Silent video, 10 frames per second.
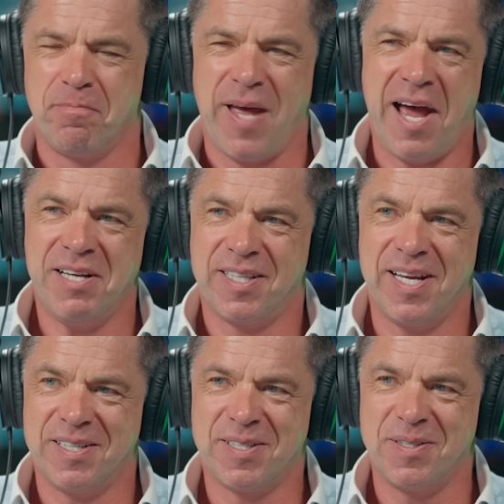high
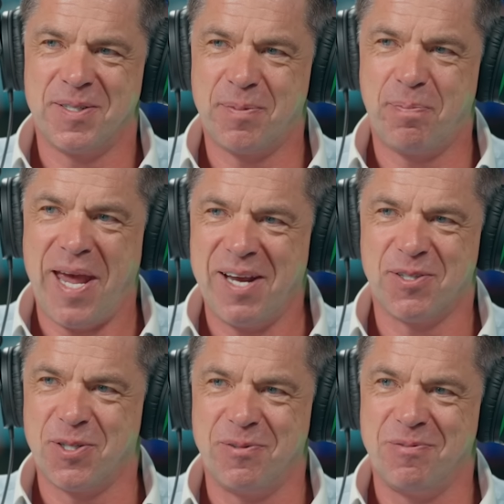stakes
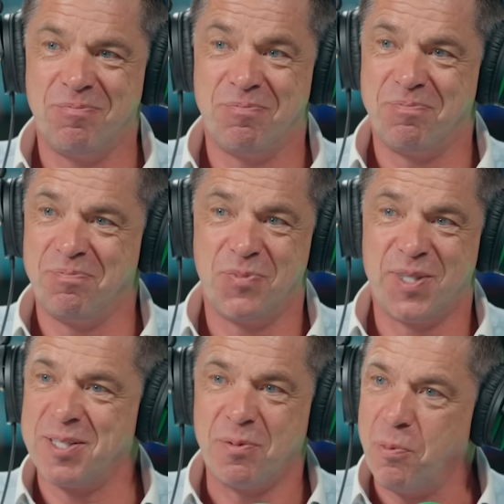inspection
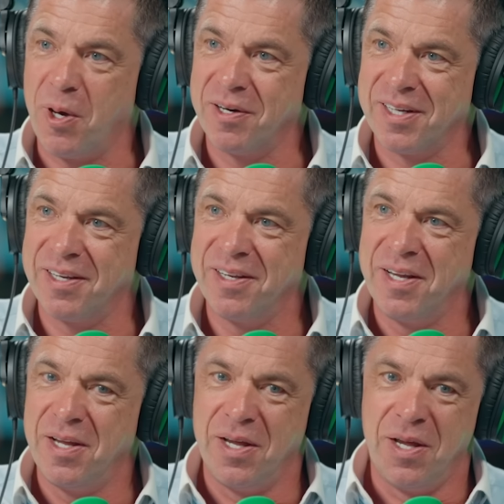doesn't work.
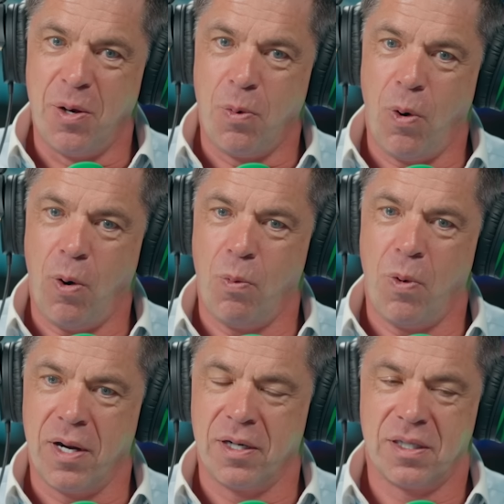What
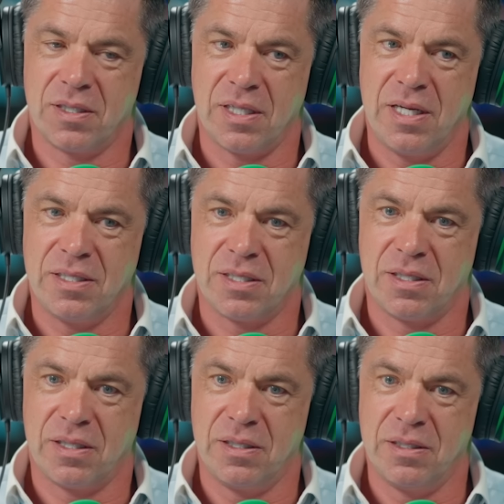works is
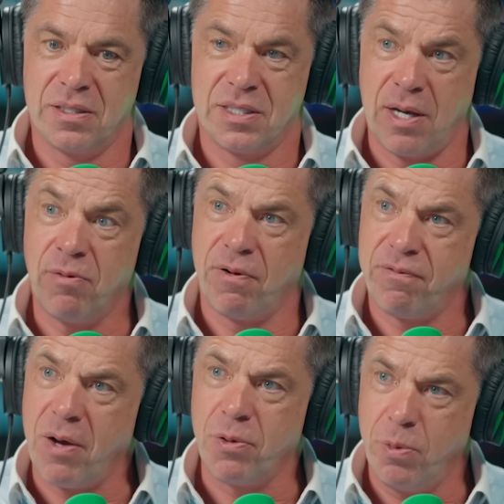
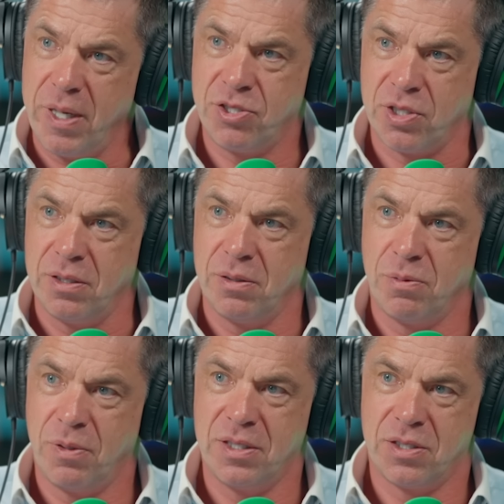self-evaluation,
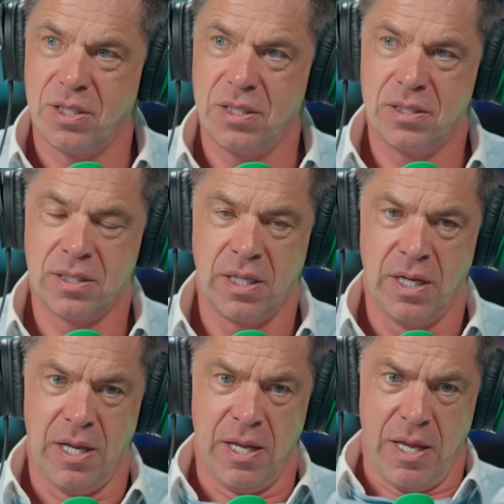which is
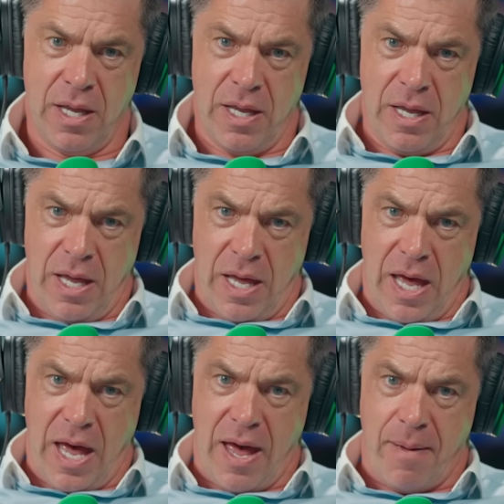
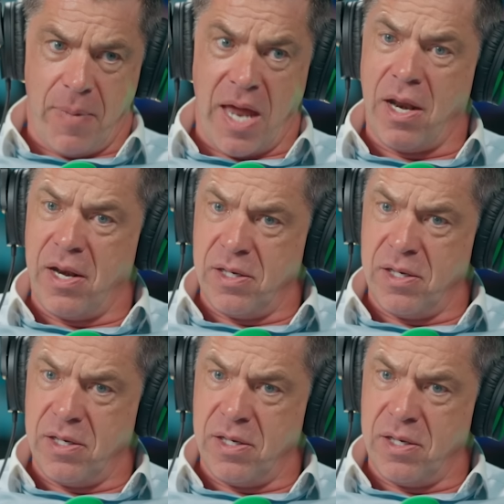and an